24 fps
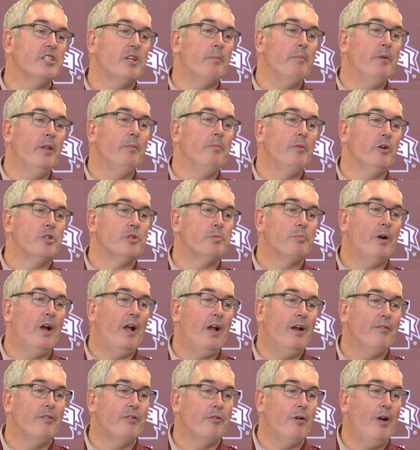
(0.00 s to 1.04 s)
been the most proud
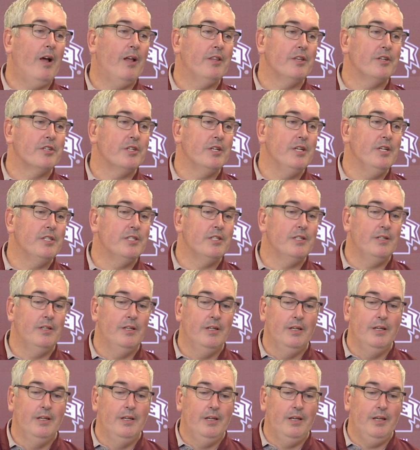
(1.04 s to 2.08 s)
of throughout the season,
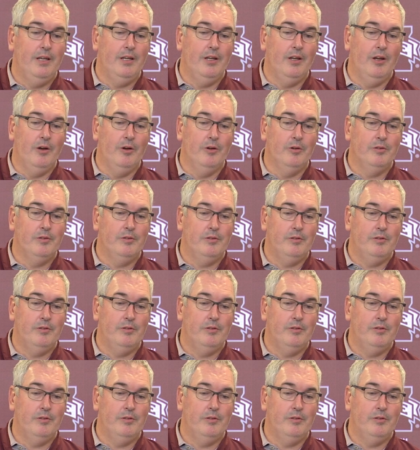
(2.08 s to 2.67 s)
you know,